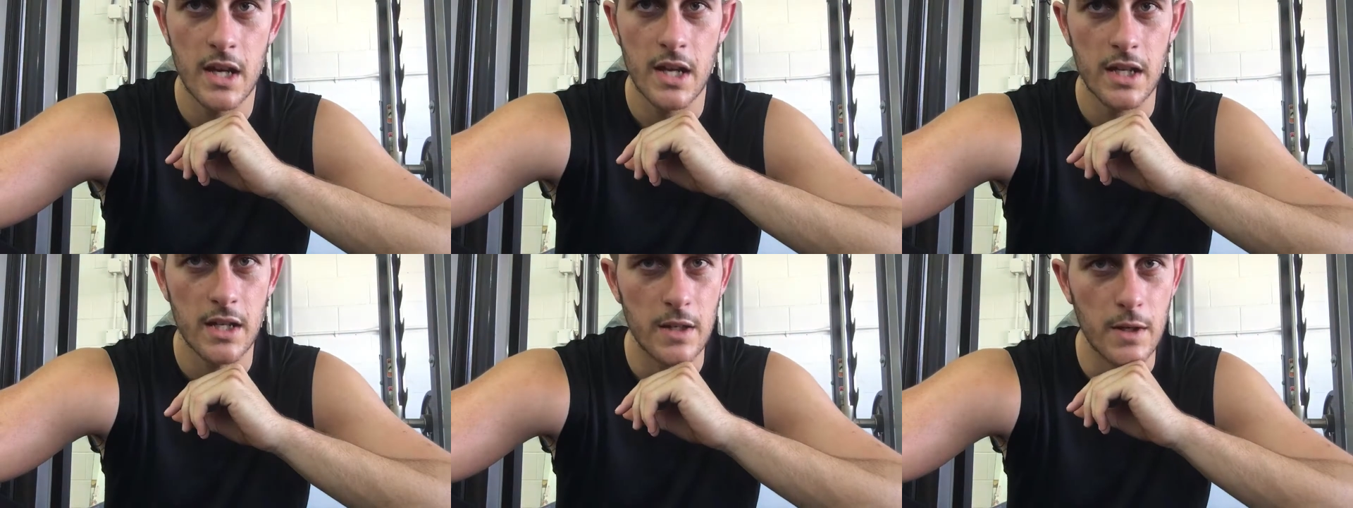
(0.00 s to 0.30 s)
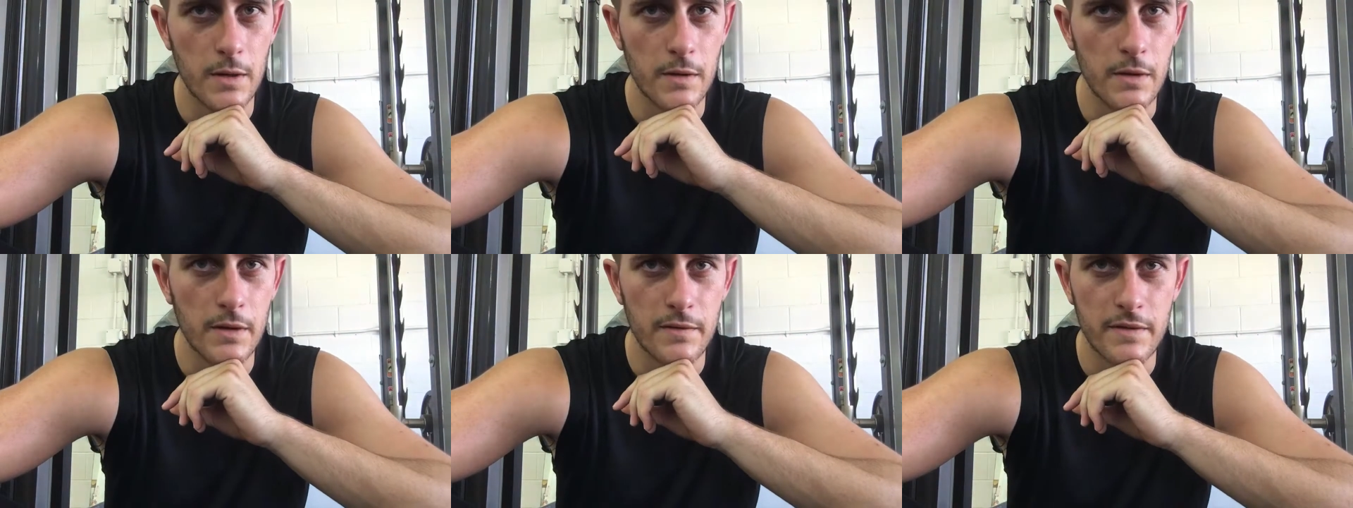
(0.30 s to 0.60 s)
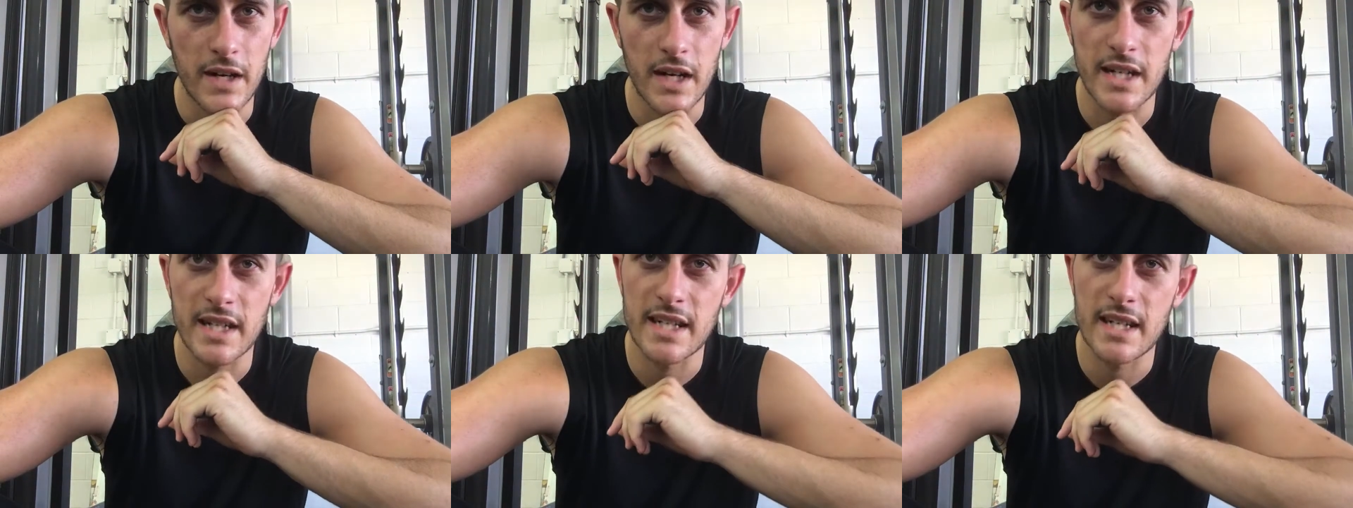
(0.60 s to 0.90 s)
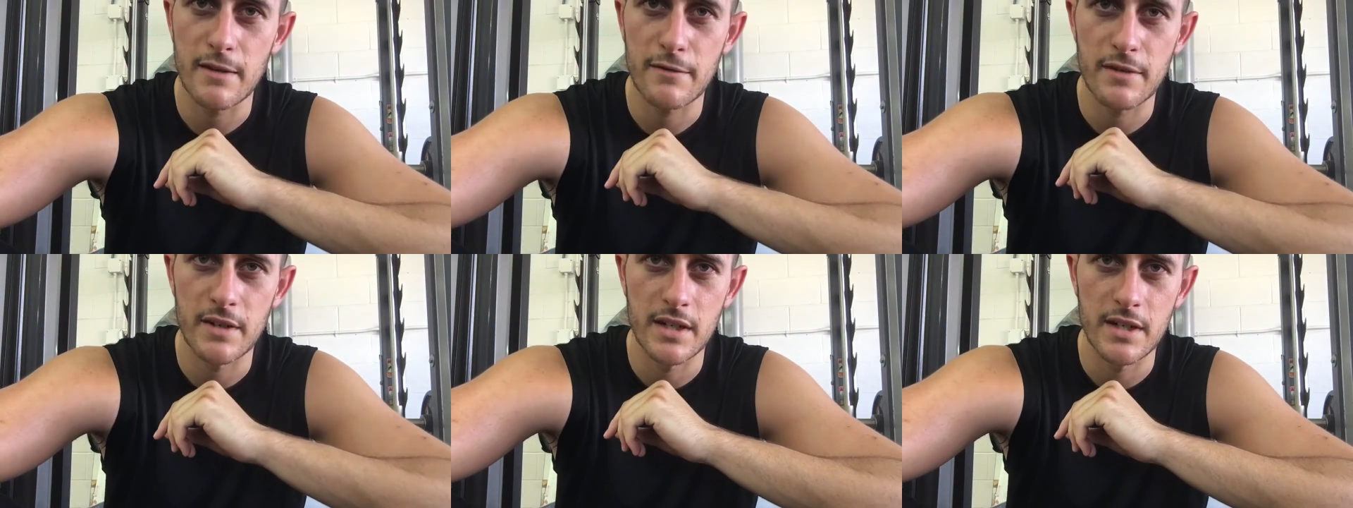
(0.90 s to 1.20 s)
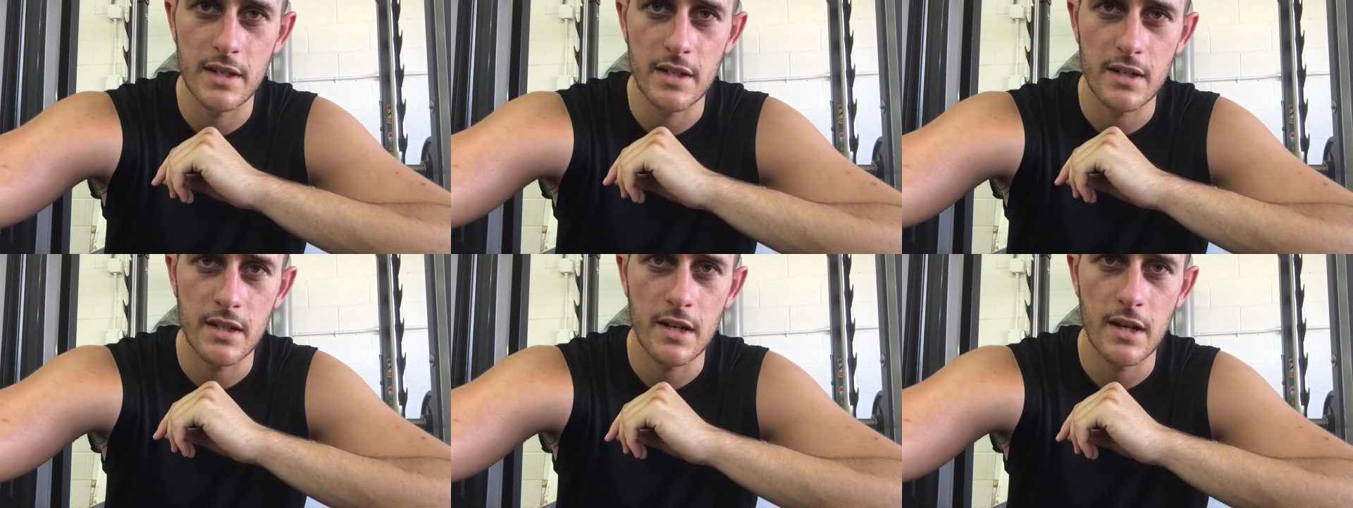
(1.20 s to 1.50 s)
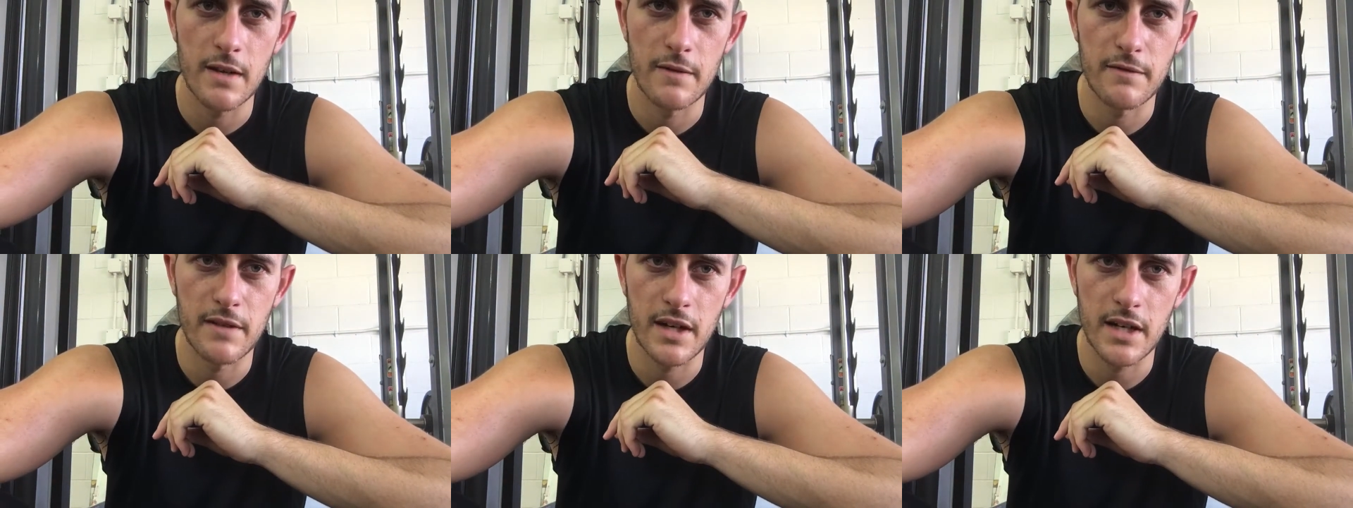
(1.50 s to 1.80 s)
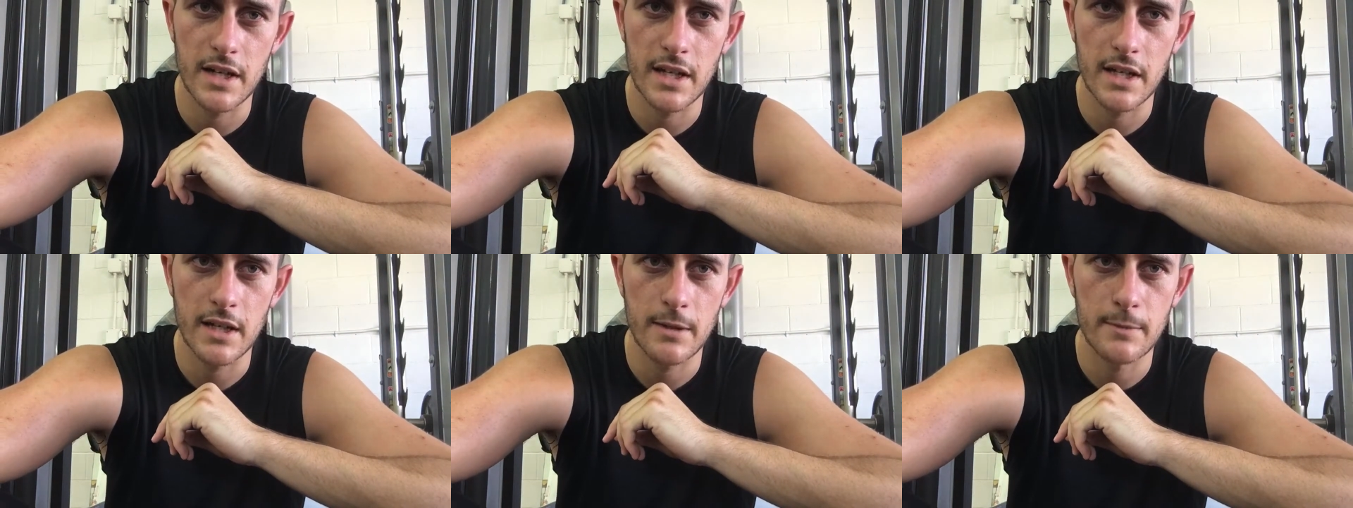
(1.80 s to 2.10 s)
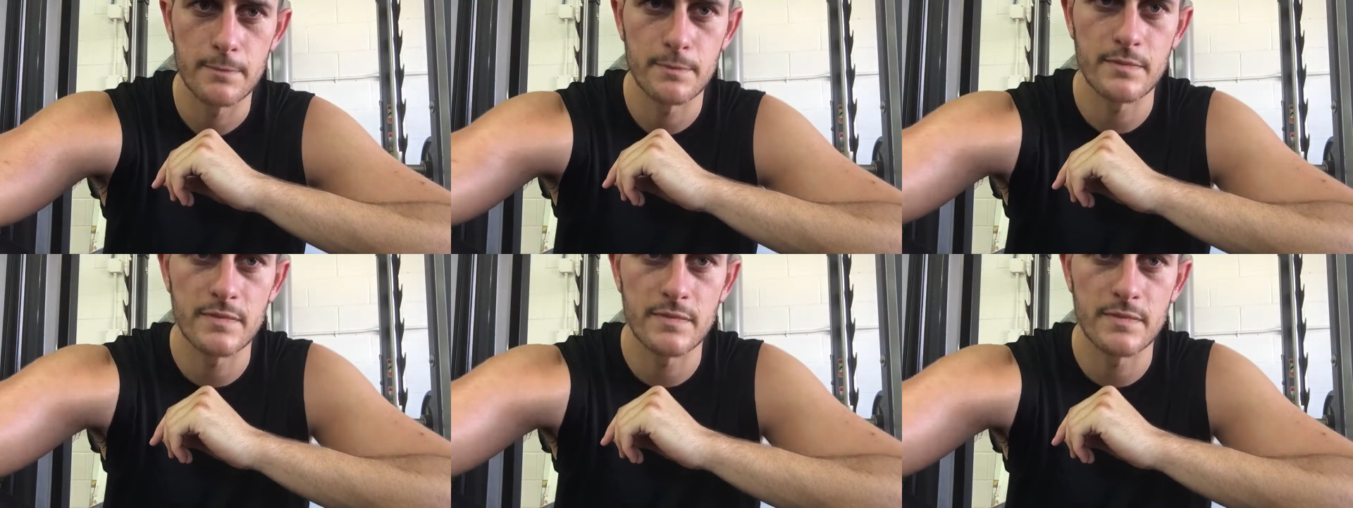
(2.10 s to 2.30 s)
you know, very different and very